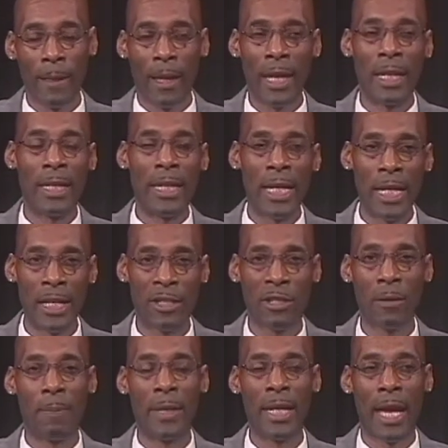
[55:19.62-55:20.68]
It needs
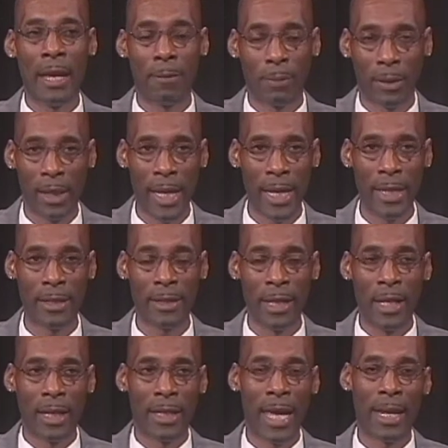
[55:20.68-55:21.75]
to be a place
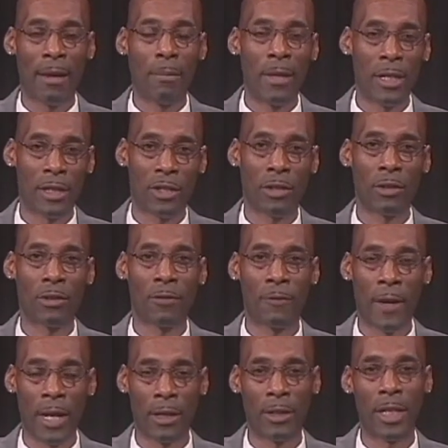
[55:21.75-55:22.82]
that administers
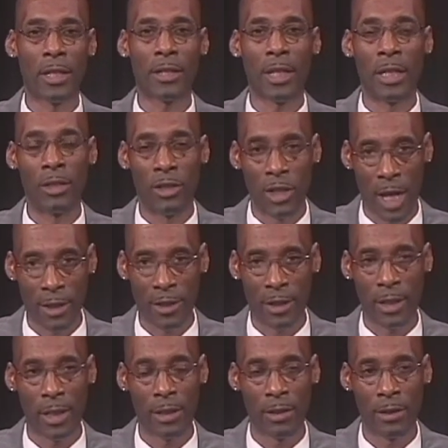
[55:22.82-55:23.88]
fairness and
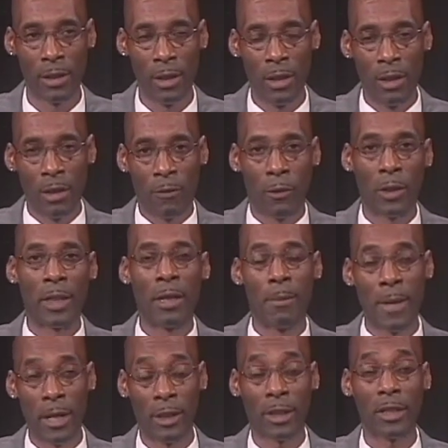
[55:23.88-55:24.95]
justice for the
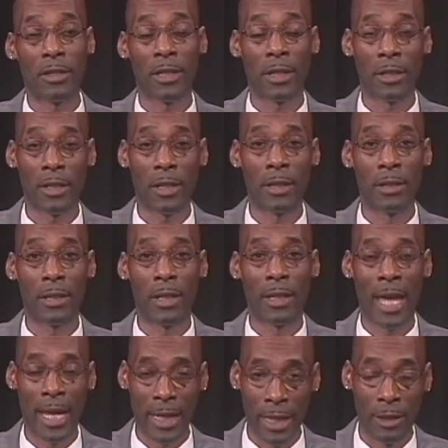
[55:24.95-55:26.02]
American citizens
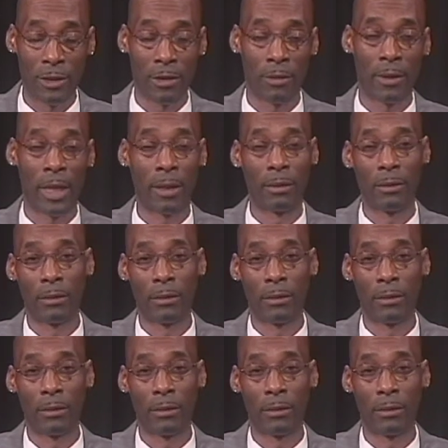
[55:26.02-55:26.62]
that enter it.